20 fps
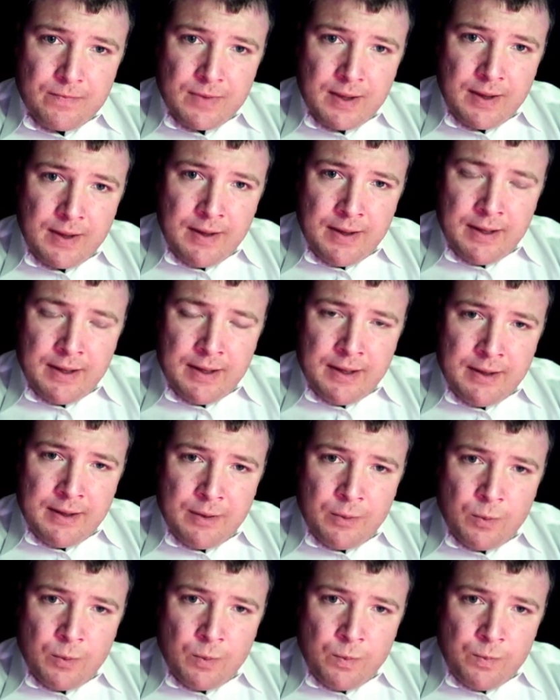and
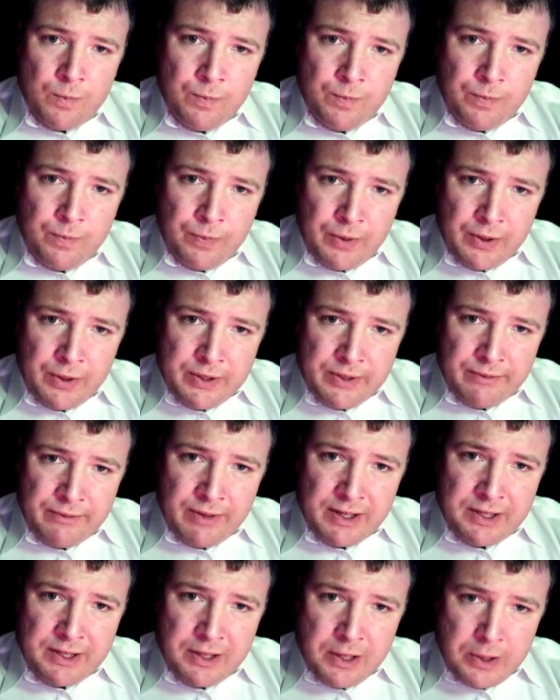those of
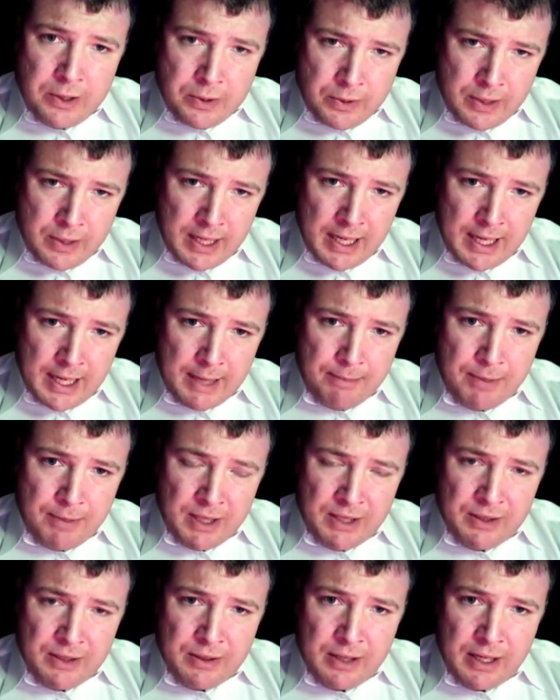us who get up
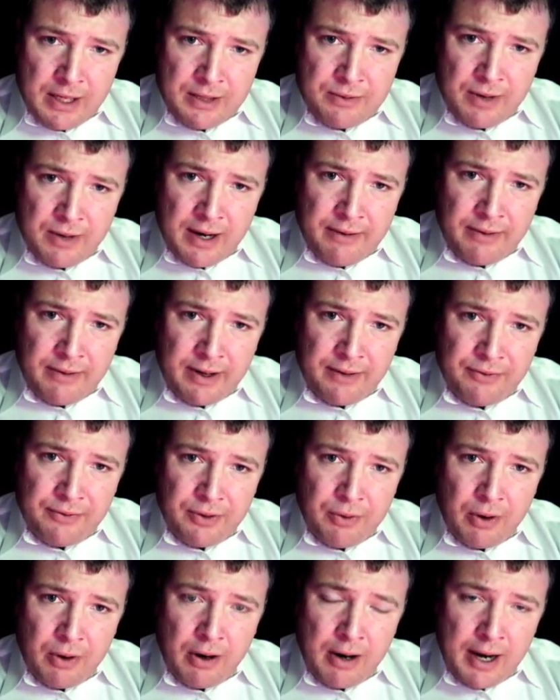and drive off to
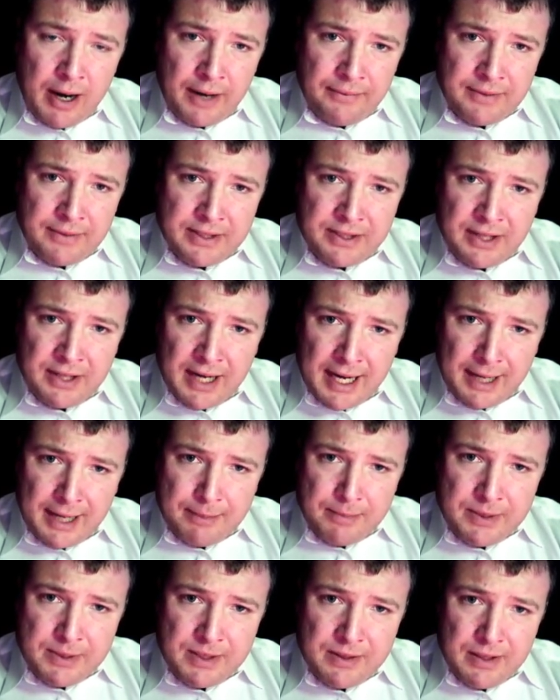our office
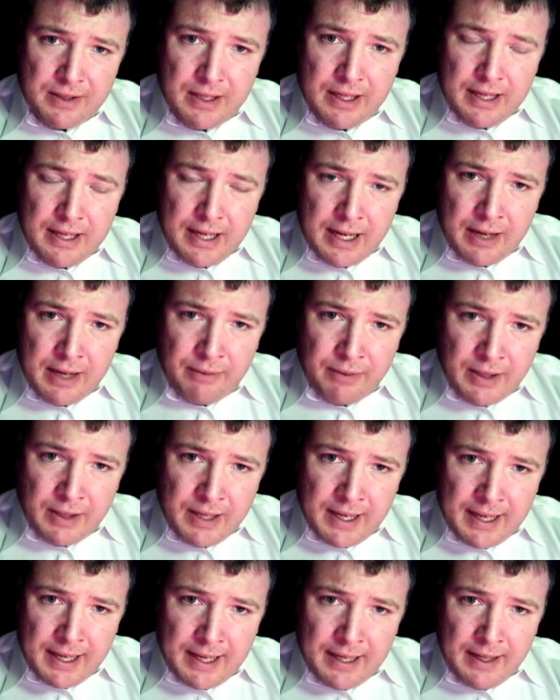jobs every
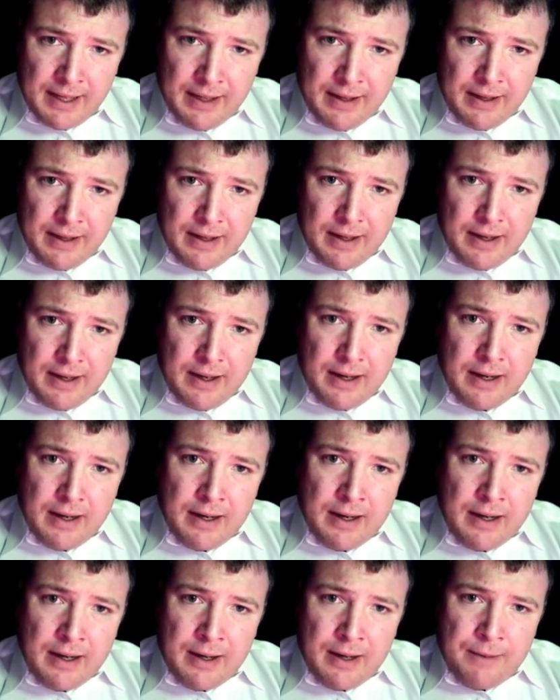day,
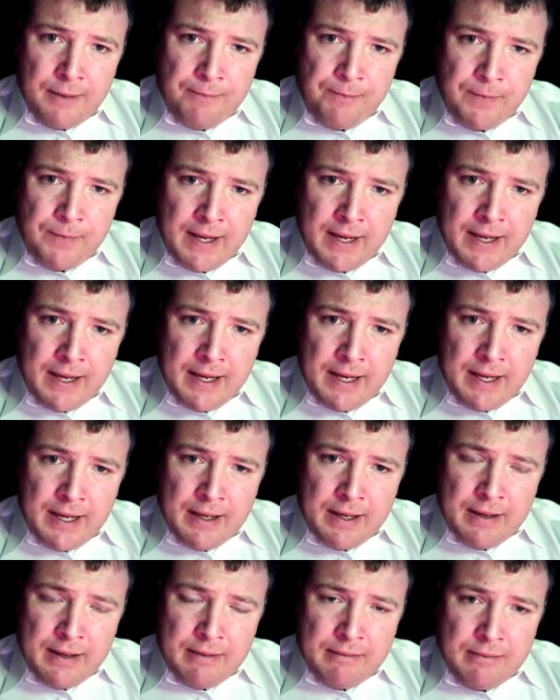
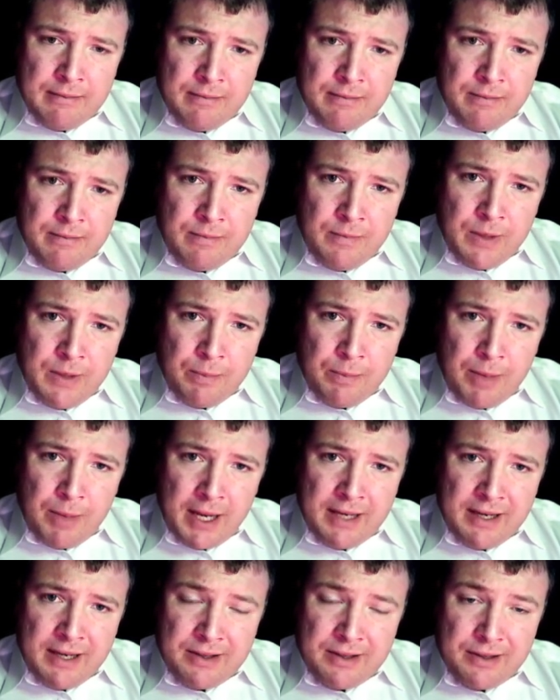and pay
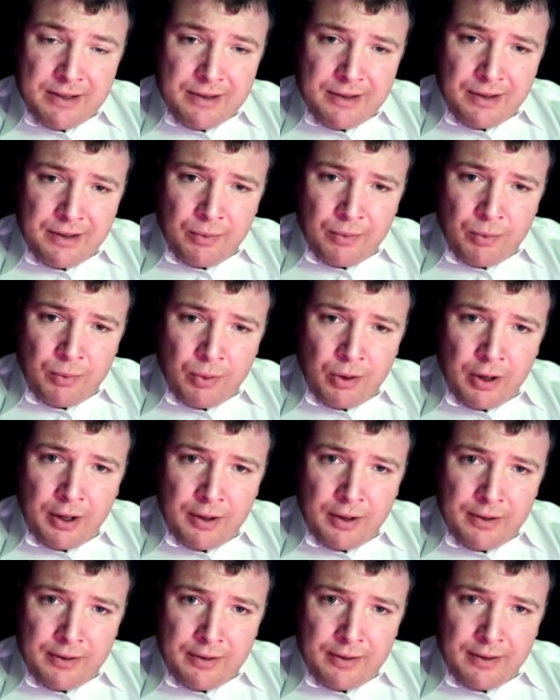attention to the
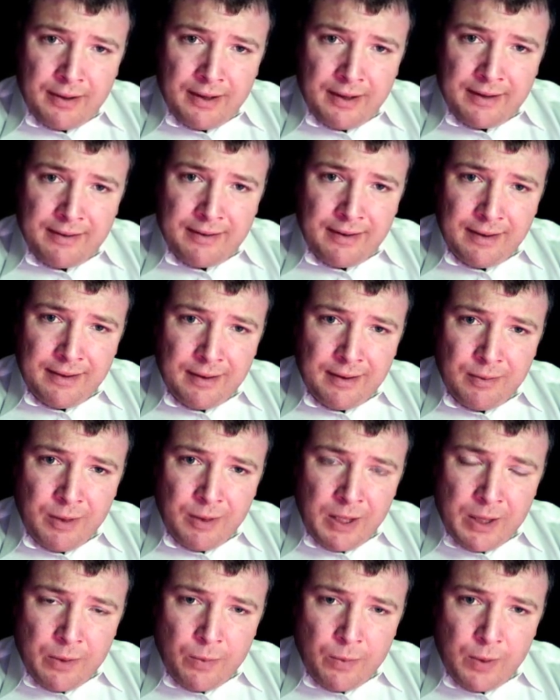war to the extent that
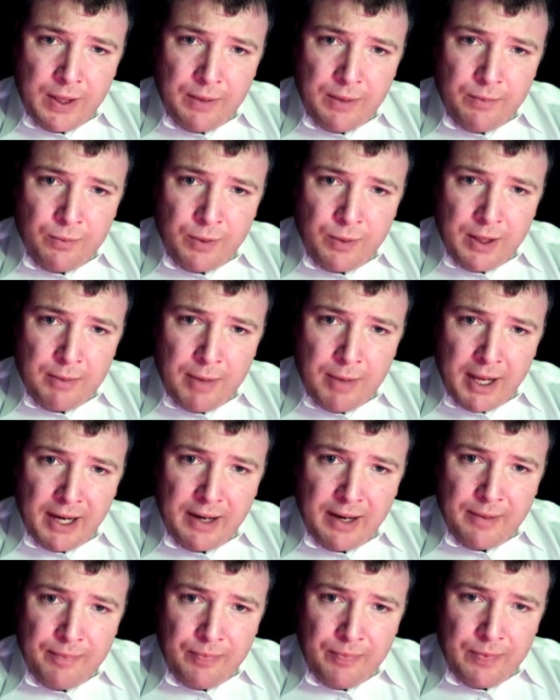we read about it,